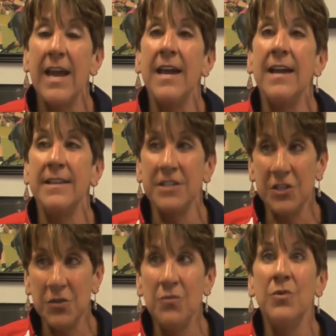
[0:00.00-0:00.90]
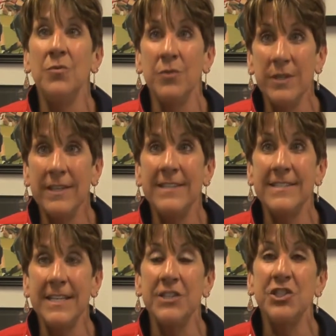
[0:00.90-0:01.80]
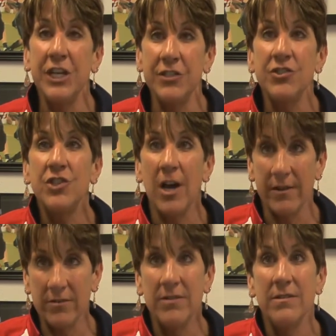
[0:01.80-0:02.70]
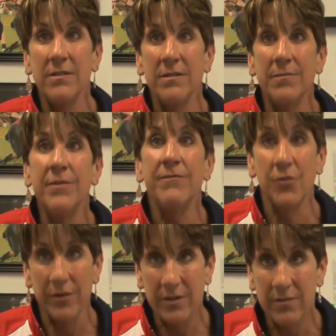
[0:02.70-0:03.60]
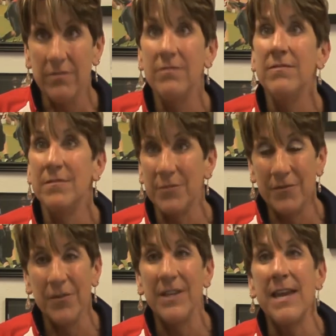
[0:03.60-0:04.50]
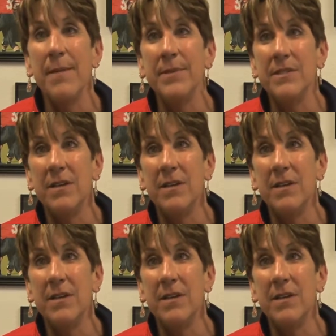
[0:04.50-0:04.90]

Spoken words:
and you will really see a changed child before the camp is